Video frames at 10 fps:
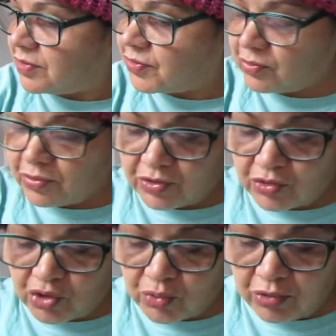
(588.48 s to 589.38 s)
So it's a
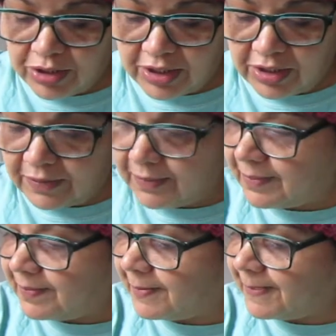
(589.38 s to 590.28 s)
toolkit,
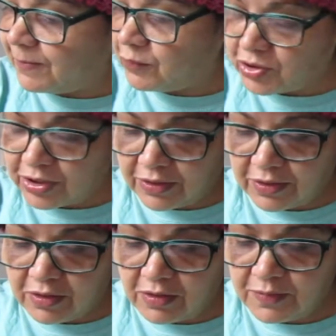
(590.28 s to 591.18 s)
which it
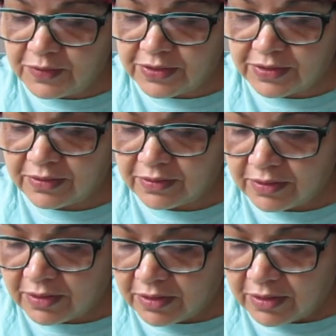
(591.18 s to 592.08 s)
comes
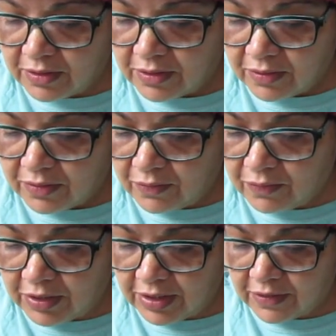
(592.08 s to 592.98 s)

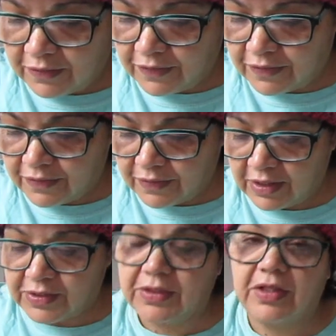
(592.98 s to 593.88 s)
with,
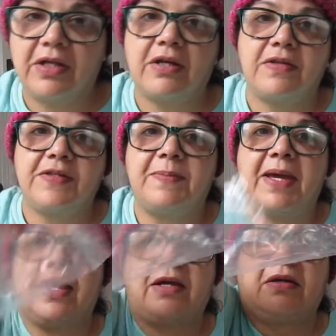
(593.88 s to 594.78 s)
I took it out of this
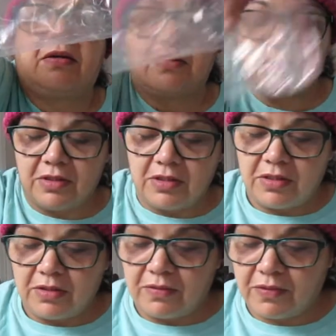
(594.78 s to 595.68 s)
bag,
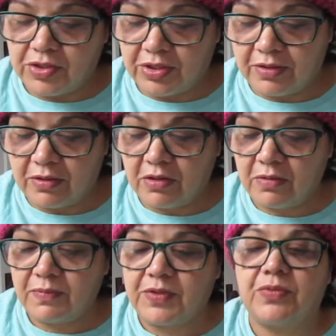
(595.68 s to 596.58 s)
which it
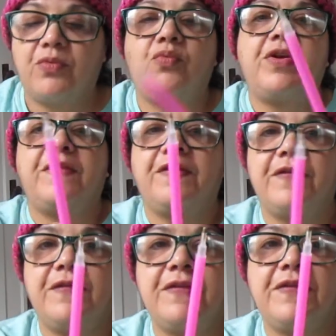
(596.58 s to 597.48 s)
comes with
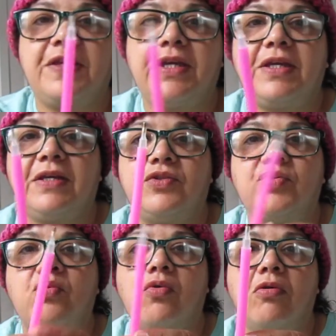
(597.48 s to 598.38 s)
the
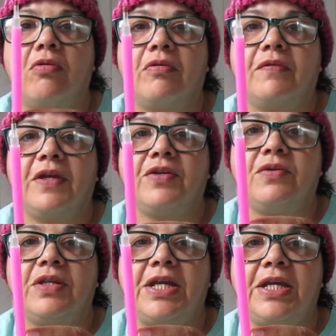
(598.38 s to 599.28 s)
tool that
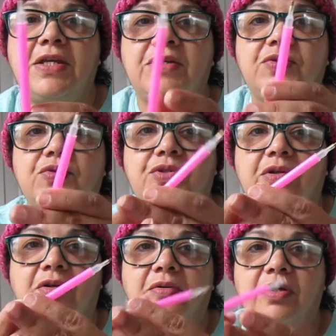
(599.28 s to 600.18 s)
you need to
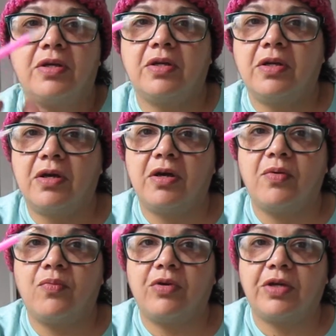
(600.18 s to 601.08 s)
start
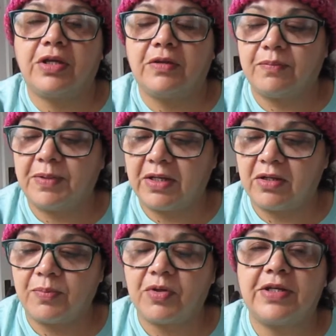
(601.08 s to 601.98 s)
working,
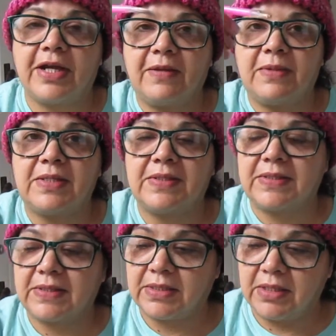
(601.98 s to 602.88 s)
picking up your
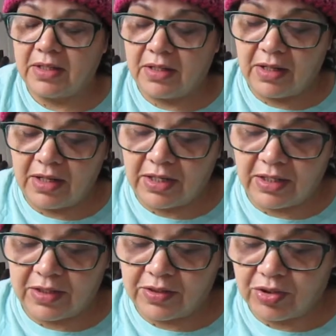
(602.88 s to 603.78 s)
diamonds,
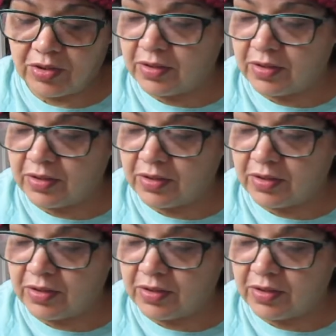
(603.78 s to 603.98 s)
and